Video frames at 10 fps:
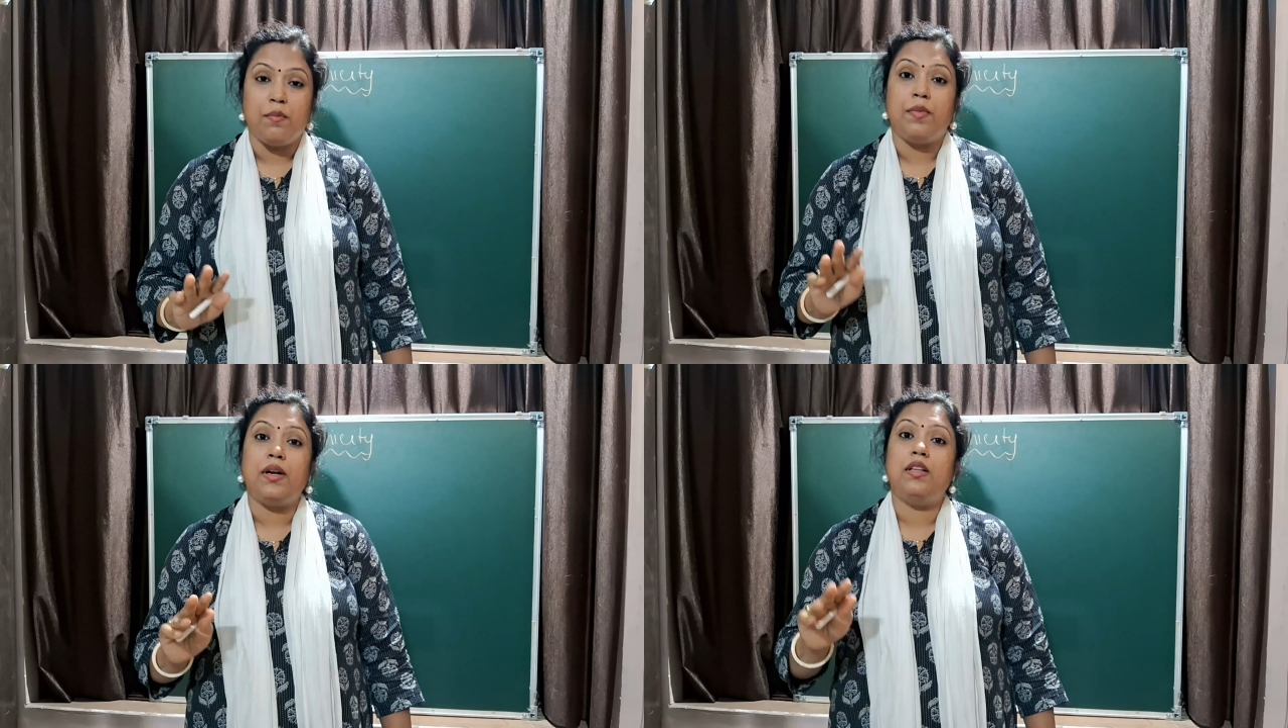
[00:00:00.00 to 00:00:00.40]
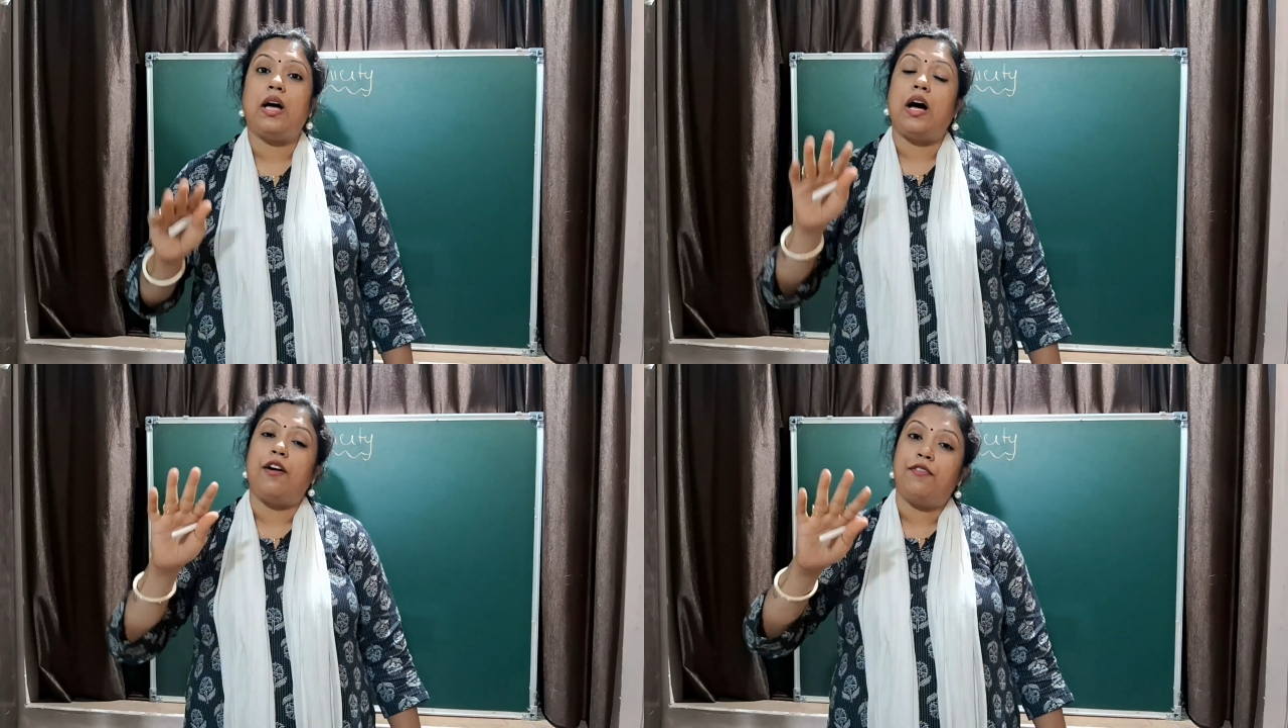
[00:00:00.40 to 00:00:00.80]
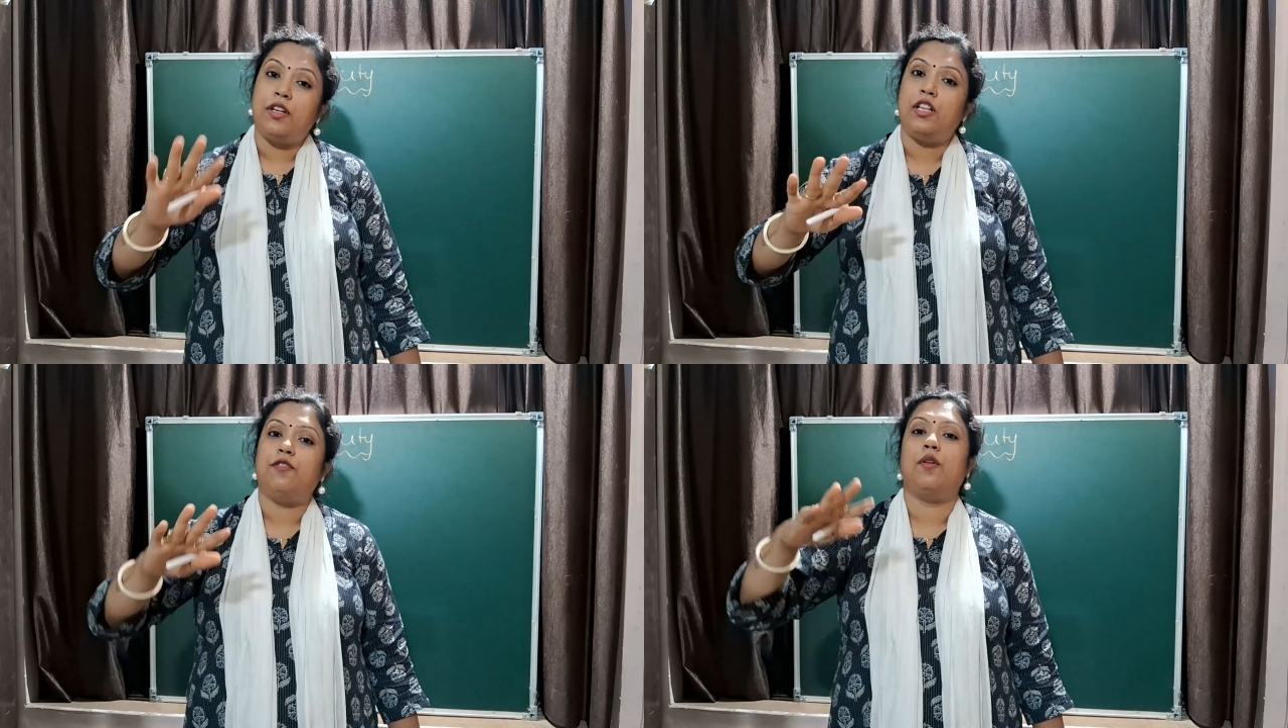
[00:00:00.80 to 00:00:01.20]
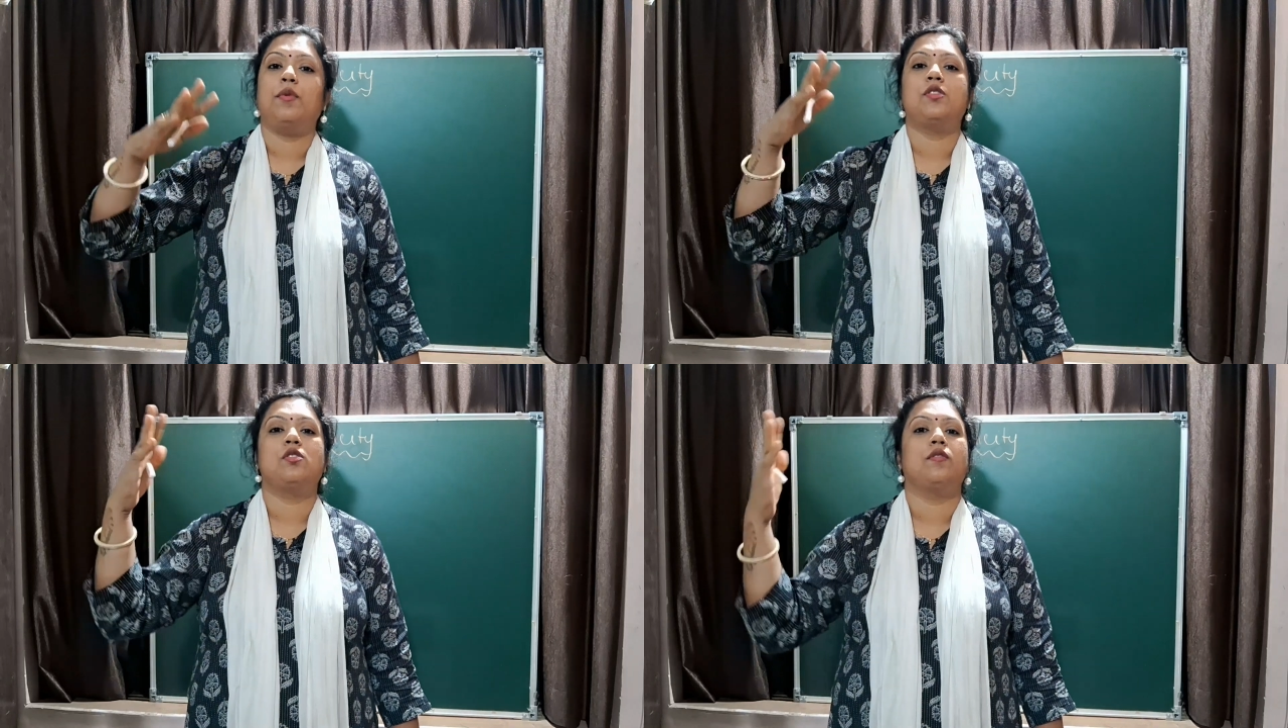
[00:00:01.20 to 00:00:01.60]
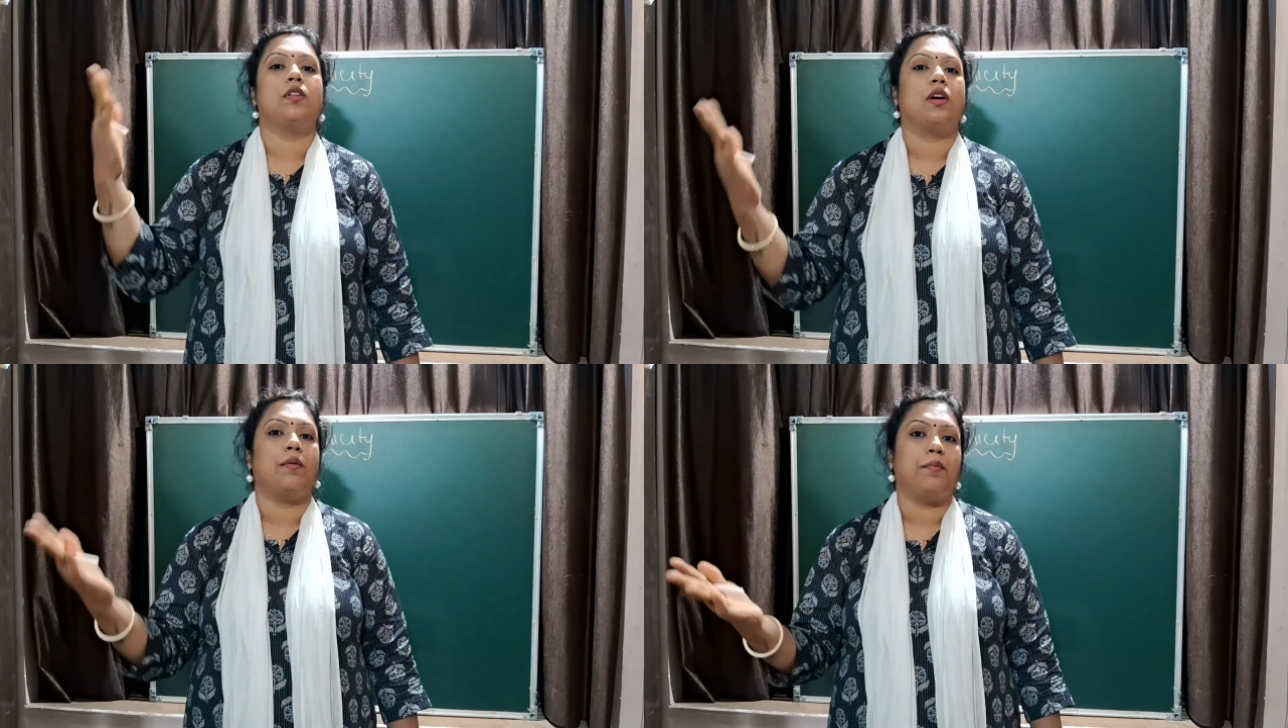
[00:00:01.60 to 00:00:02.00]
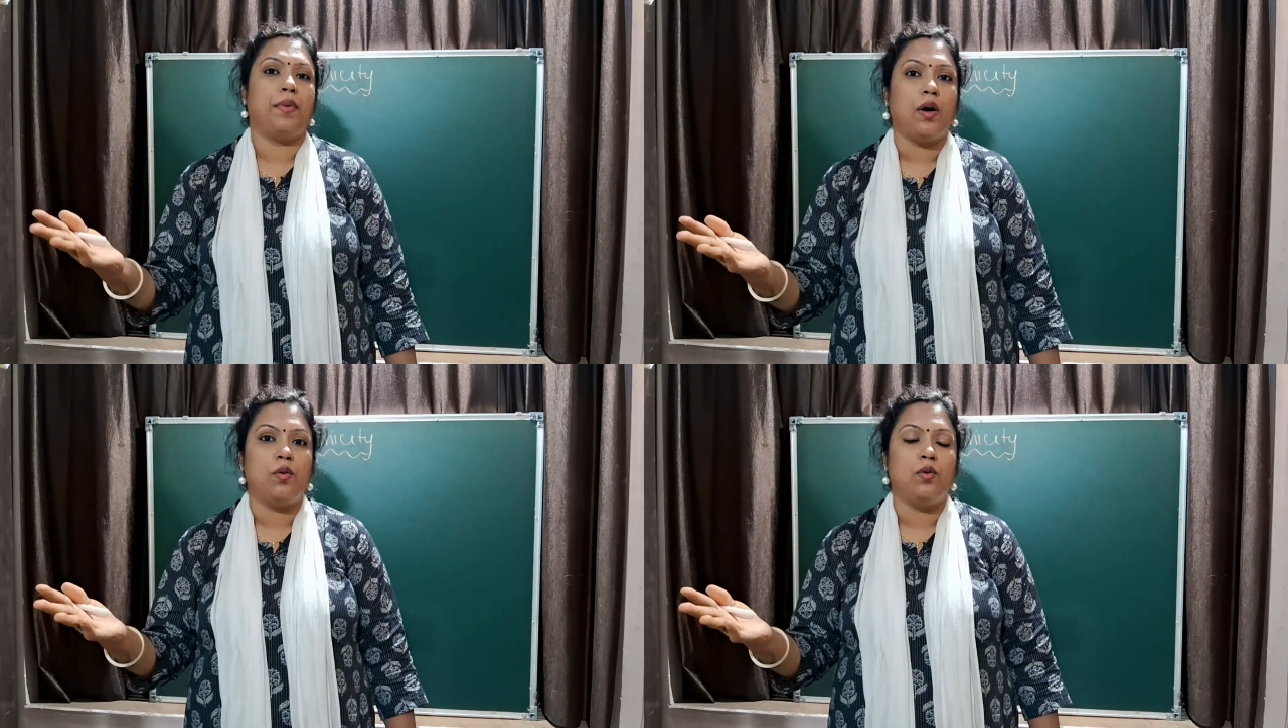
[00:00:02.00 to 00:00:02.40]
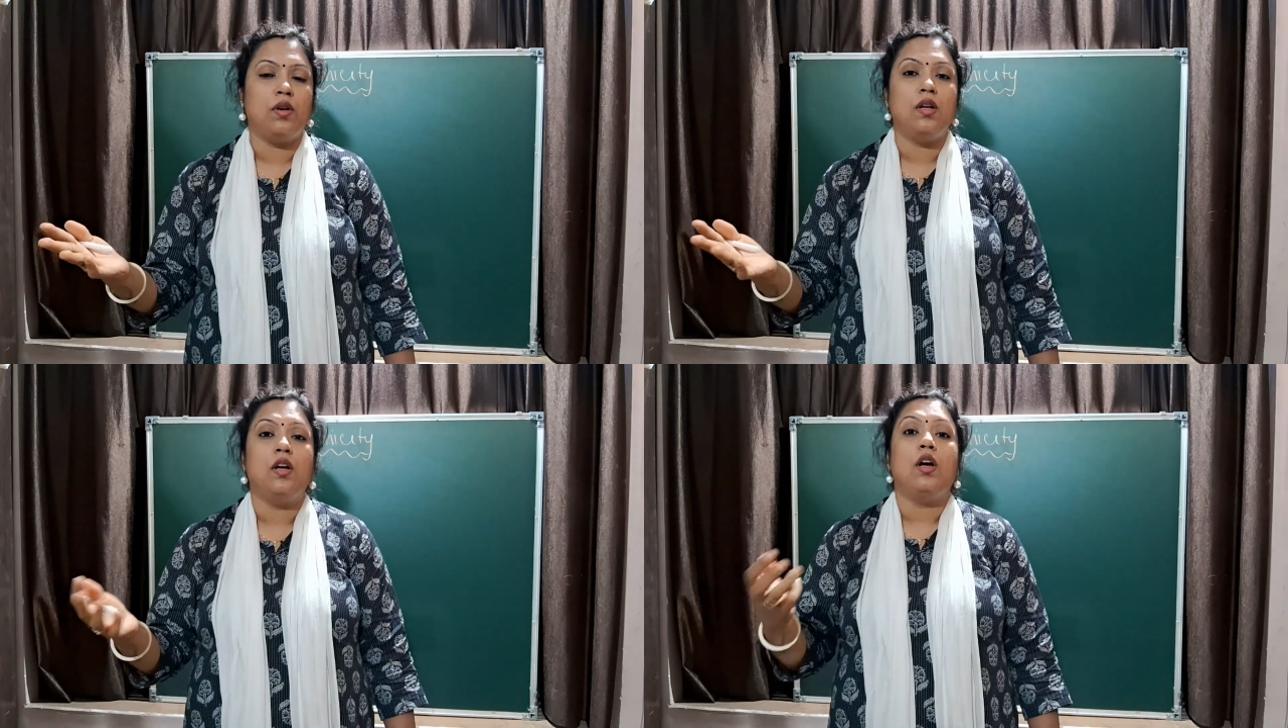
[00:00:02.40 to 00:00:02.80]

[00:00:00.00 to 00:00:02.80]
But after the formation of the compound,